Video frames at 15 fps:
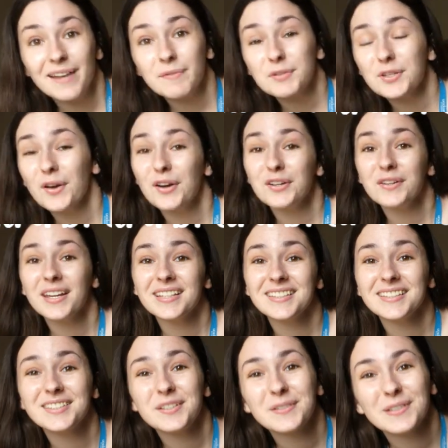I'm so hungry
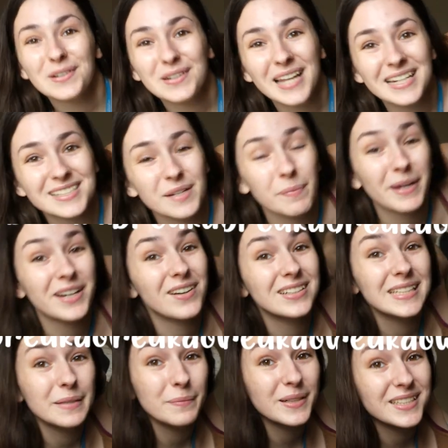because it's 2 o'clock lecture, but I
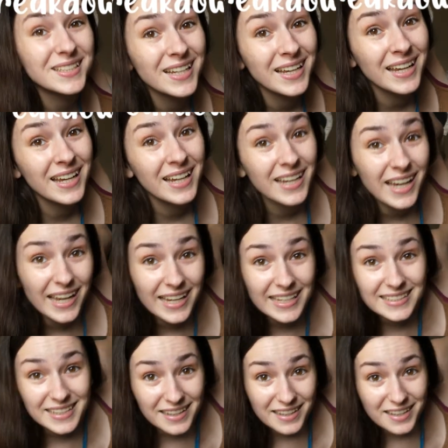can't eat because
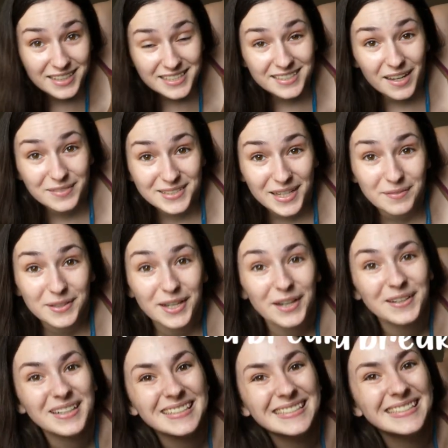it's time to go.